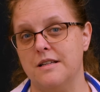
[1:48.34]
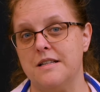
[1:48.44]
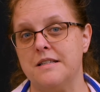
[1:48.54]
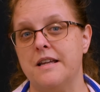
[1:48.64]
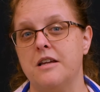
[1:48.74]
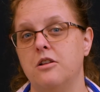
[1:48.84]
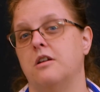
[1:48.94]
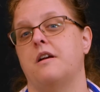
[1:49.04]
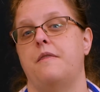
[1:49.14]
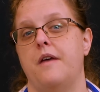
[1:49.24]
So let's take a
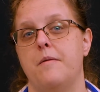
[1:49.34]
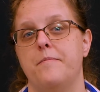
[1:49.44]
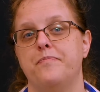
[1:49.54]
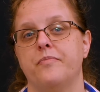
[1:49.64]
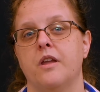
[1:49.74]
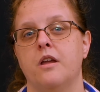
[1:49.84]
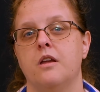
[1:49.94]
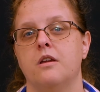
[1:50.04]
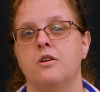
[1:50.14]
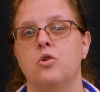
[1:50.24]
look at them.
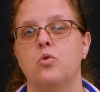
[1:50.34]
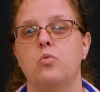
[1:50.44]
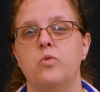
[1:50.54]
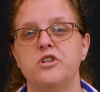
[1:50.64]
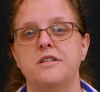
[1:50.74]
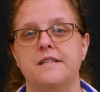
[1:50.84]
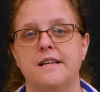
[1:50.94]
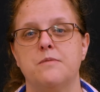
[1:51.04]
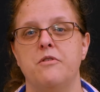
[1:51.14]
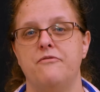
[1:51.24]
Which
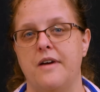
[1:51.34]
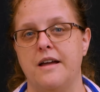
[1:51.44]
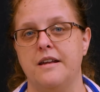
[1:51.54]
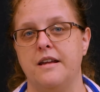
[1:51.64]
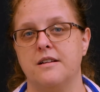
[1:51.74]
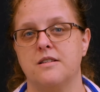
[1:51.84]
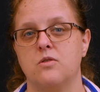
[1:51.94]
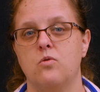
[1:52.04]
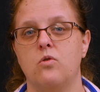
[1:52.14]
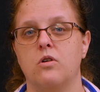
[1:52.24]
assessment
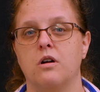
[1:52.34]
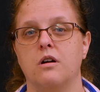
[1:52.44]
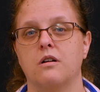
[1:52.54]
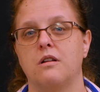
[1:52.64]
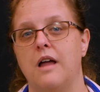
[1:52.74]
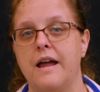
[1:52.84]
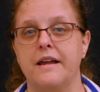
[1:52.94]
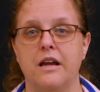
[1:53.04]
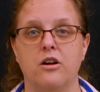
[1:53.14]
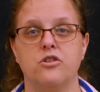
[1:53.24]
findings or
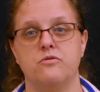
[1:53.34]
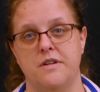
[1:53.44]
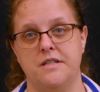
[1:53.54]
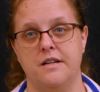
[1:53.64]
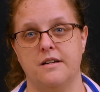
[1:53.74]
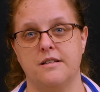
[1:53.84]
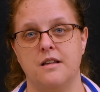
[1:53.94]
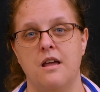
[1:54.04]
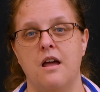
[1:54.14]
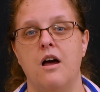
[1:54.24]
client characteristics